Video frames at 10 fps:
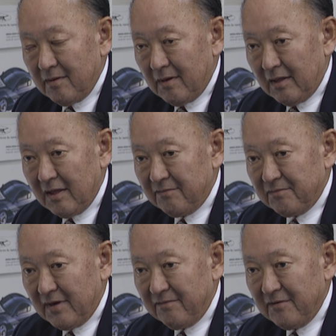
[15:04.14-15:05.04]

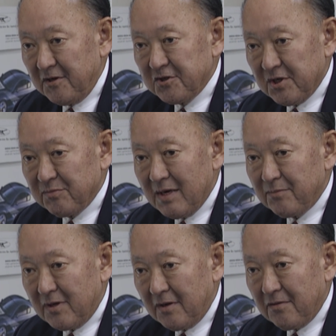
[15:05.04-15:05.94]
I finished them up
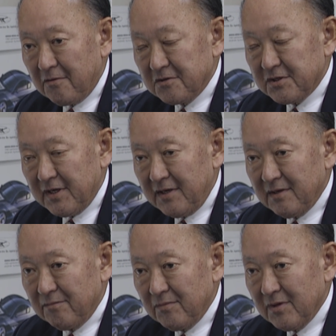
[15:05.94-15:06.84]
on a Thursday, and
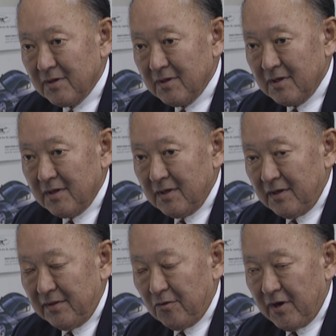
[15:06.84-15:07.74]

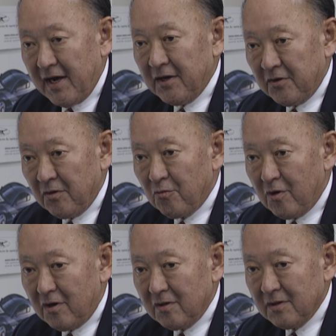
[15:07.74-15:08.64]
they were hanging on the
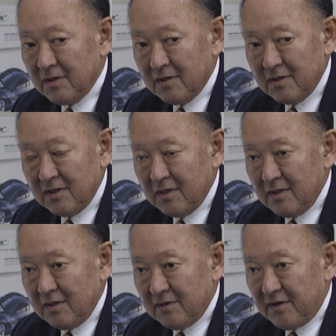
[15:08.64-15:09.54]
wall.
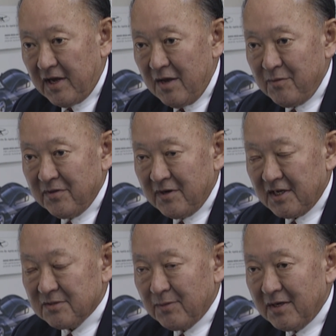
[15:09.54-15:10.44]
Came in the
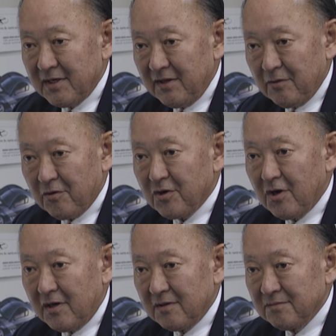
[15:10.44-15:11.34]
next Monday, and they were
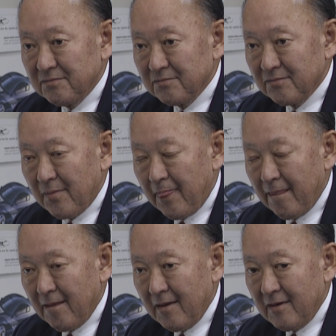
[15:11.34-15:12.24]
gone.
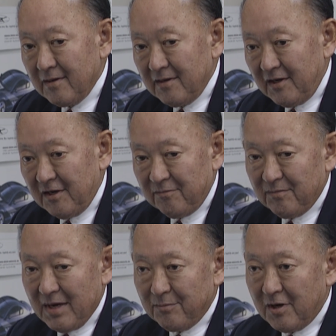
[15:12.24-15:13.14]
And
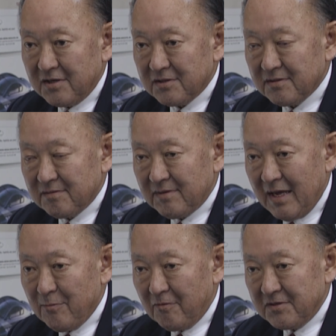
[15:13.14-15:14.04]
my boss
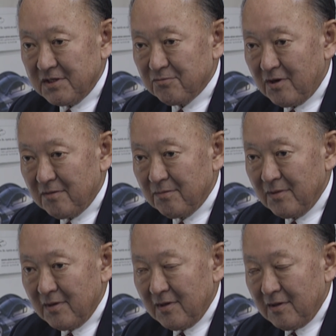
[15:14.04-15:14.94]
came over and says, well,
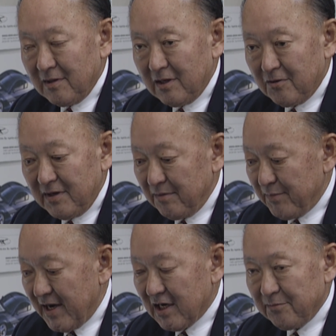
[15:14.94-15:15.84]
Larry, you
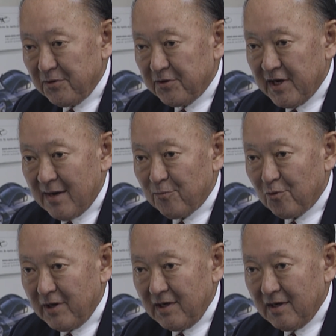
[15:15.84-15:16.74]
pack up your
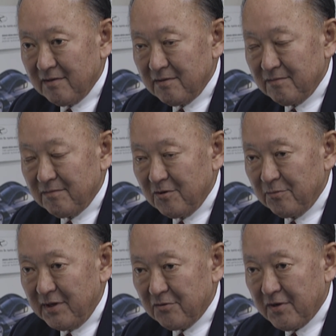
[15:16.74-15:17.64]
tabaret, you're
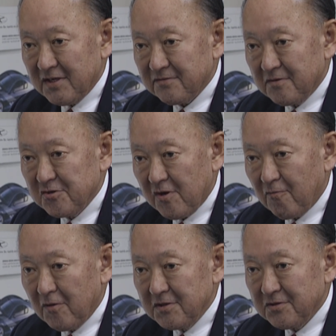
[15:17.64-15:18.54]
being transferred to
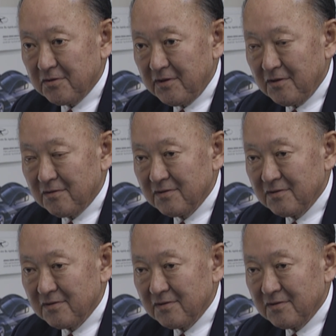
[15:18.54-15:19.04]
Chevrolet Studio.